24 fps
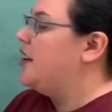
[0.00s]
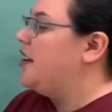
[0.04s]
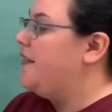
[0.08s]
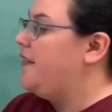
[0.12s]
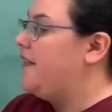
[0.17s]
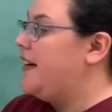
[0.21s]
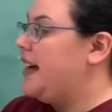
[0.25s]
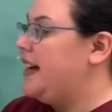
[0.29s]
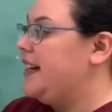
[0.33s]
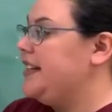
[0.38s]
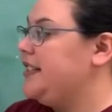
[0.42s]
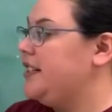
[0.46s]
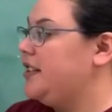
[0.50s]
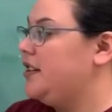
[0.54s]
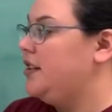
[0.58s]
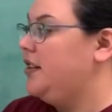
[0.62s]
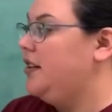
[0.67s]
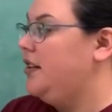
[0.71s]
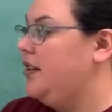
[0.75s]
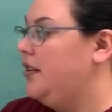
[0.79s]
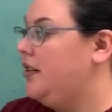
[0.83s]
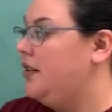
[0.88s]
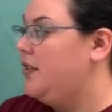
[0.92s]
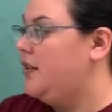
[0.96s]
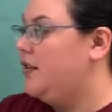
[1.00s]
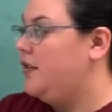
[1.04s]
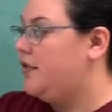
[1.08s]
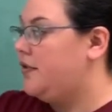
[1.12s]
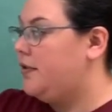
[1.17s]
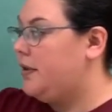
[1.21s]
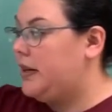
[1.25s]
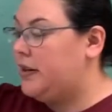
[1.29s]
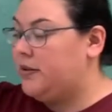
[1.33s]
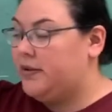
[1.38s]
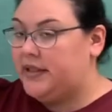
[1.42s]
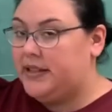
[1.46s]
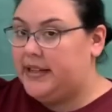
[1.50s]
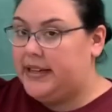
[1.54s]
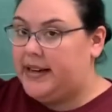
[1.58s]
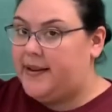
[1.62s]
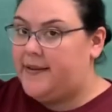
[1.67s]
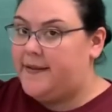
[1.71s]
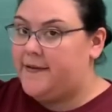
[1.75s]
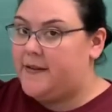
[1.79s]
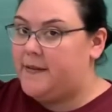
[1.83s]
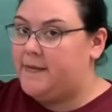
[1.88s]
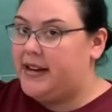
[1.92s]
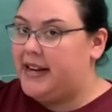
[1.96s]
gonna find your frequency
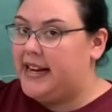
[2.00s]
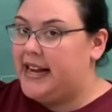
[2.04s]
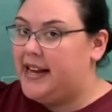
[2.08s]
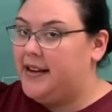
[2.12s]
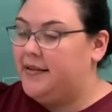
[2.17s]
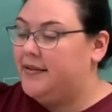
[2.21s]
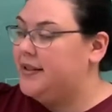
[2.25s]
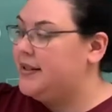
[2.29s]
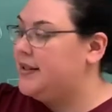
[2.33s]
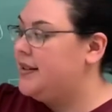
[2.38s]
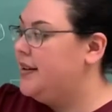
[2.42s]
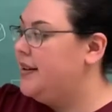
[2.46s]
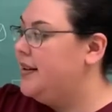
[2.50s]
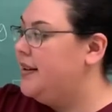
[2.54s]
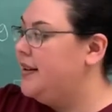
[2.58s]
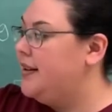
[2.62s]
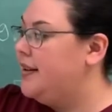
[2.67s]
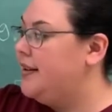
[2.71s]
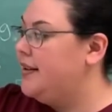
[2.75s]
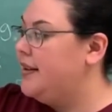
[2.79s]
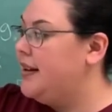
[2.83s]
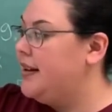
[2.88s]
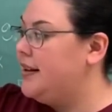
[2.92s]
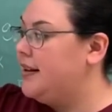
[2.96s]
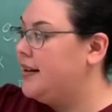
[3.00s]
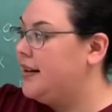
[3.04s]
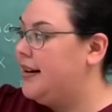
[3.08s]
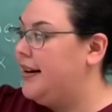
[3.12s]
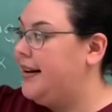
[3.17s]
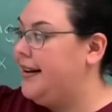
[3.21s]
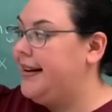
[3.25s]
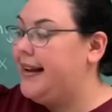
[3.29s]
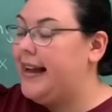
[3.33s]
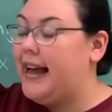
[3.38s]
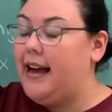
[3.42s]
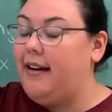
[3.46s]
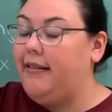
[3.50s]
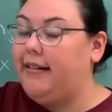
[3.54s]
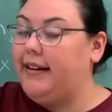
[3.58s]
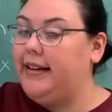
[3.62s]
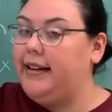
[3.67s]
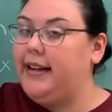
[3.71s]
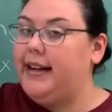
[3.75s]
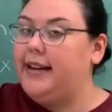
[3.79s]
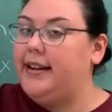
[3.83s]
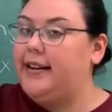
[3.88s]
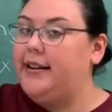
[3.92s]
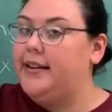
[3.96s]
from the counts, then you're gonna
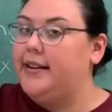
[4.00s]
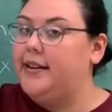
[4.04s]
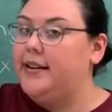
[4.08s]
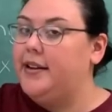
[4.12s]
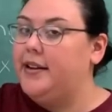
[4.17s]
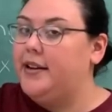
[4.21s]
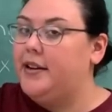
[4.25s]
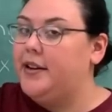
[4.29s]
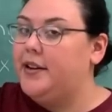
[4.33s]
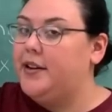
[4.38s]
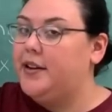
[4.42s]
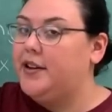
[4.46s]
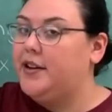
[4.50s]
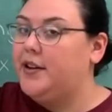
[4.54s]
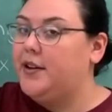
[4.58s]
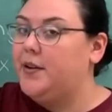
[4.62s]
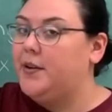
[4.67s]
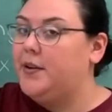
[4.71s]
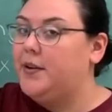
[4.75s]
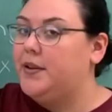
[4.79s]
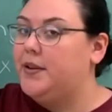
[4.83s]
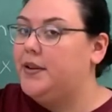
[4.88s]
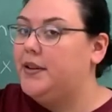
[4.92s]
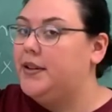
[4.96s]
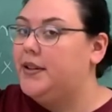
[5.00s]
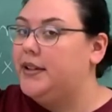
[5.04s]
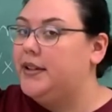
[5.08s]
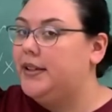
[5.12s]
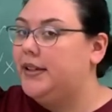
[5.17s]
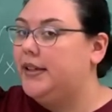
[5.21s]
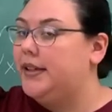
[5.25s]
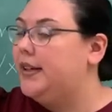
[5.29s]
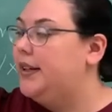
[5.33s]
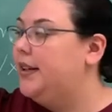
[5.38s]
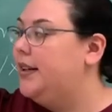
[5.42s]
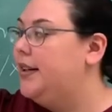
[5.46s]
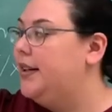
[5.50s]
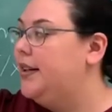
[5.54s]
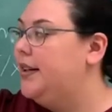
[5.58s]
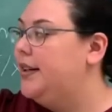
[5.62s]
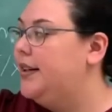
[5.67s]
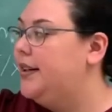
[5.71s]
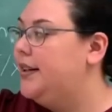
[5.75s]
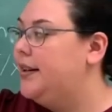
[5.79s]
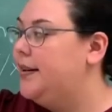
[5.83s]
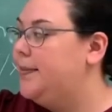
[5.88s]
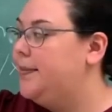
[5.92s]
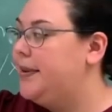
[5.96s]
calculate your
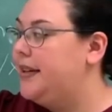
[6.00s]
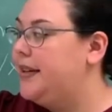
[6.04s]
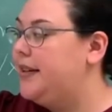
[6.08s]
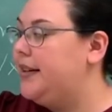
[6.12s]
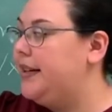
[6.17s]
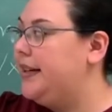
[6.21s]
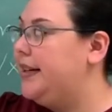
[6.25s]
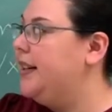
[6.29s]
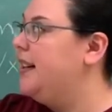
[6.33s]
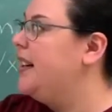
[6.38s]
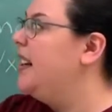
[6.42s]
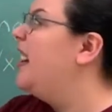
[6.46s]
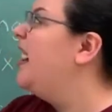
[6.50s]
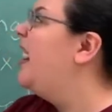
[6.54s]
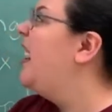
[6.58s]
period,